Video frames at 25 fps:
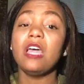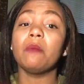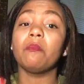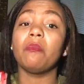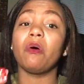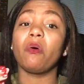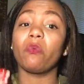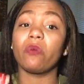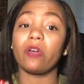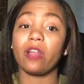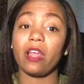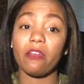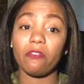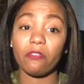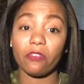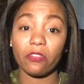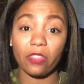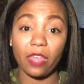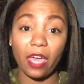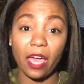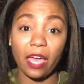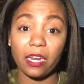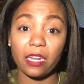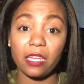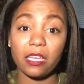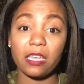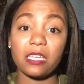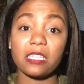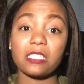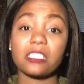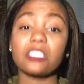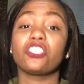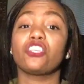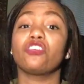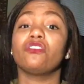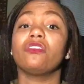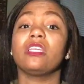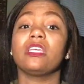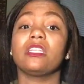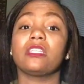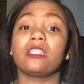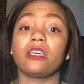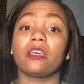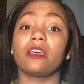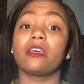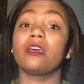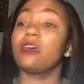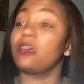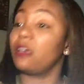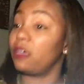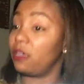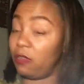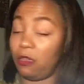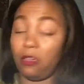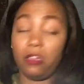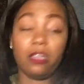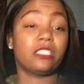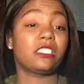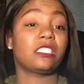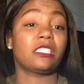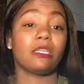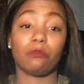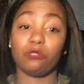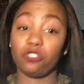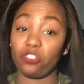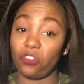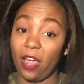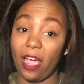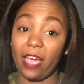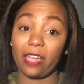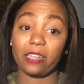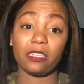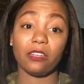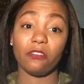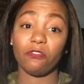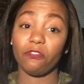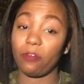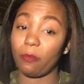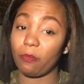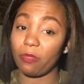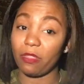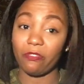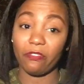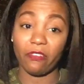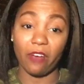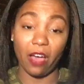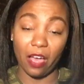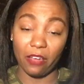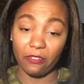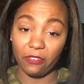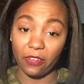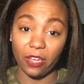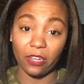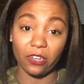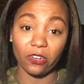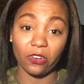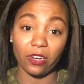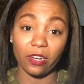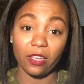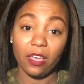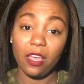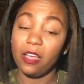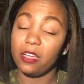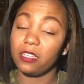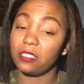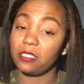But whatever that is, you need to subtract it from the 500.